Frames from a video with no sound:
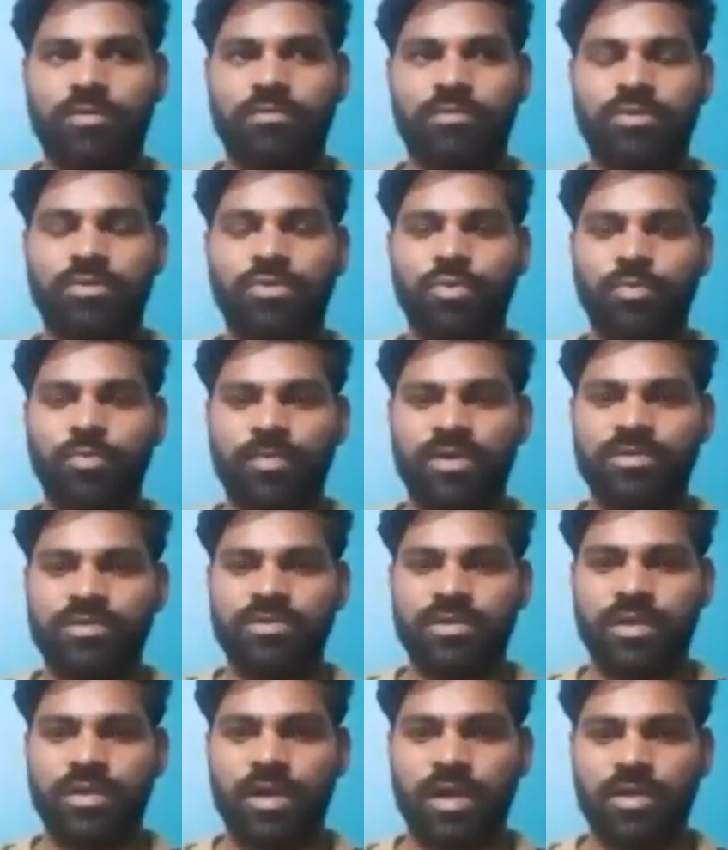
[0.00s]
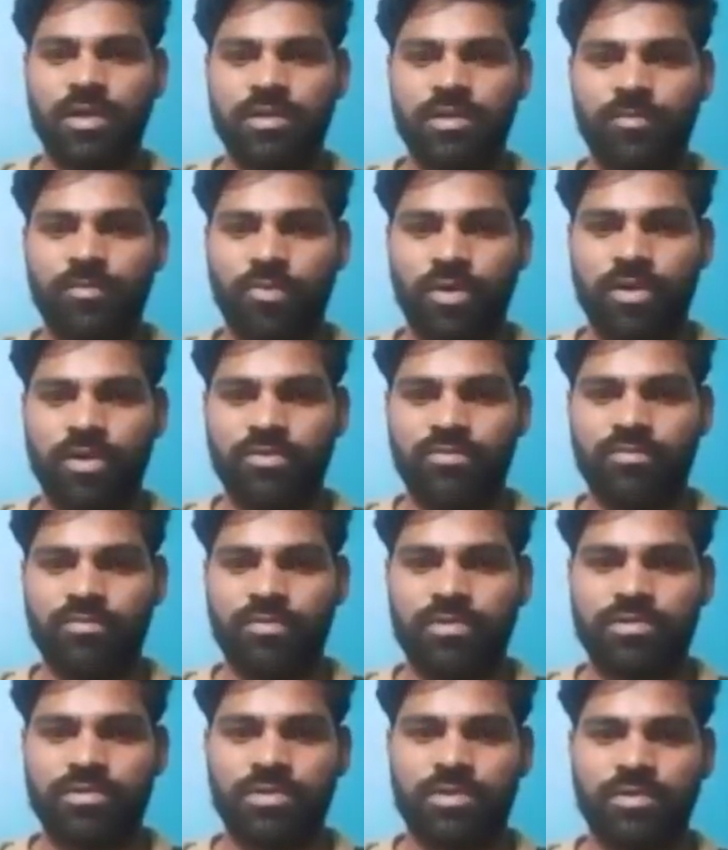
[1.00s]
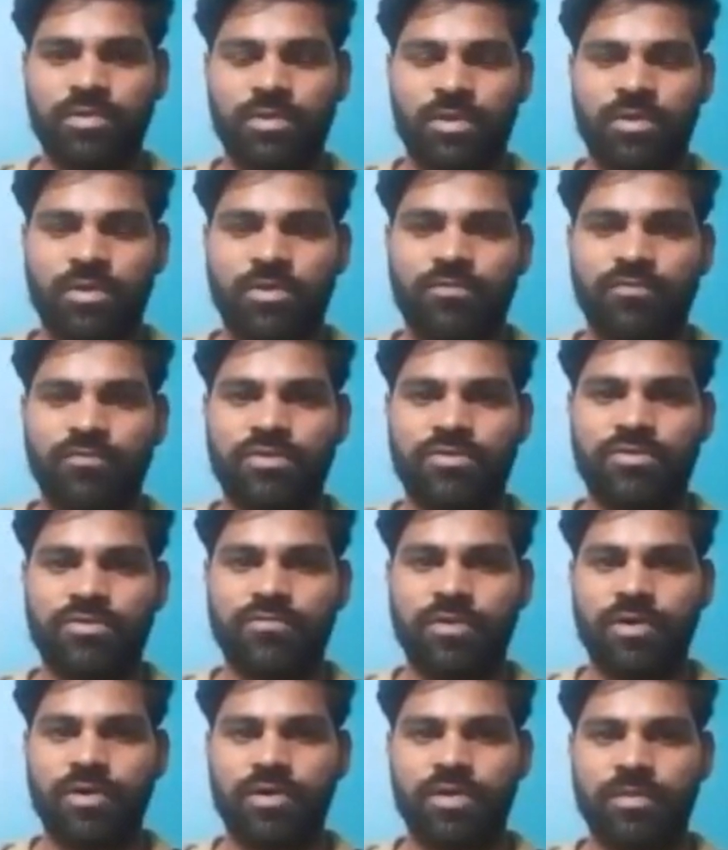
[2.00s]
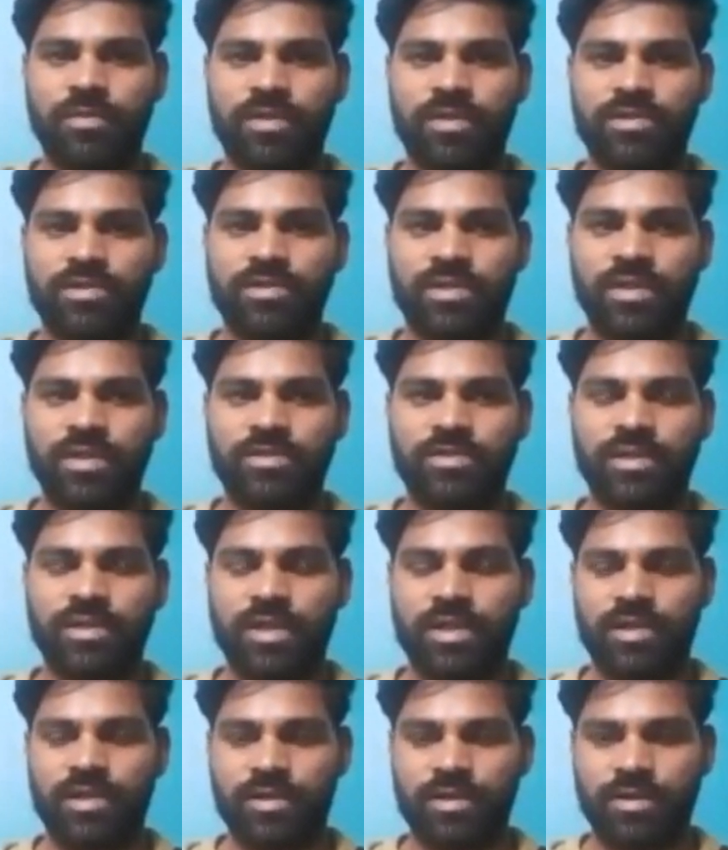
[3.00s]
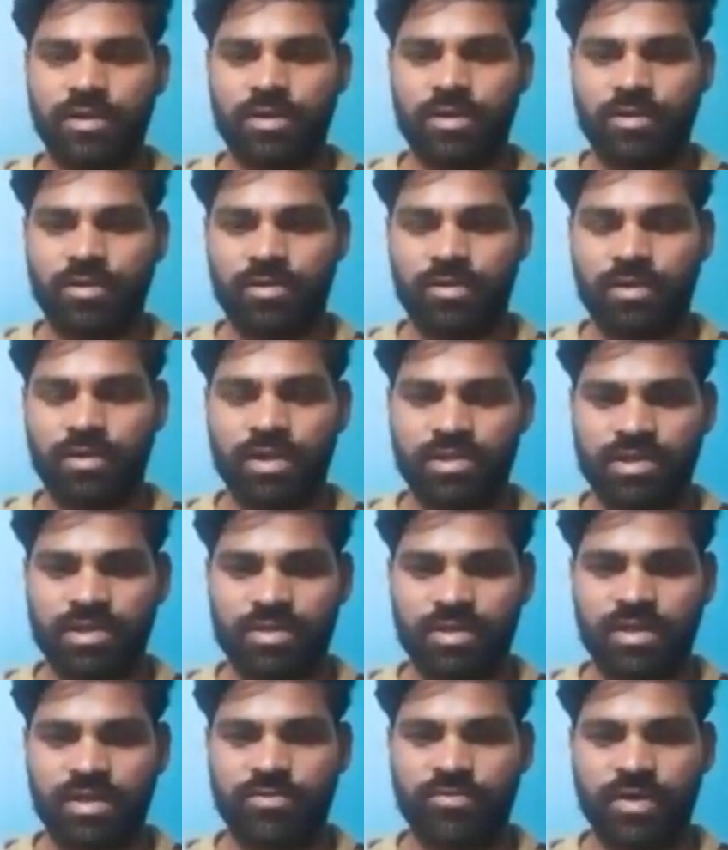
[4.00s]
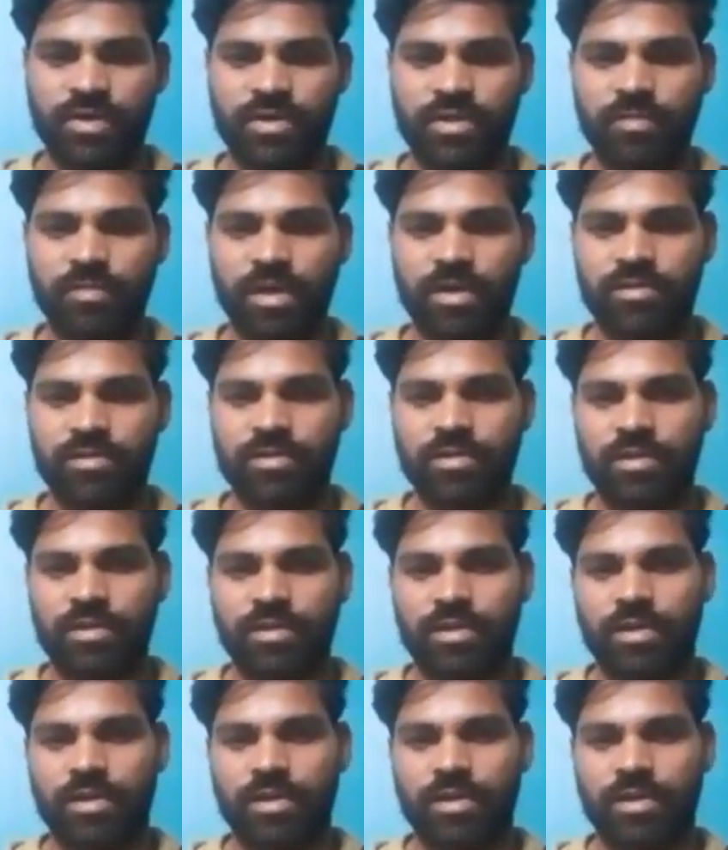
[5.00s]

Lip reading: low pressure are the boilers which work in a pressure range lesser than 20 bars,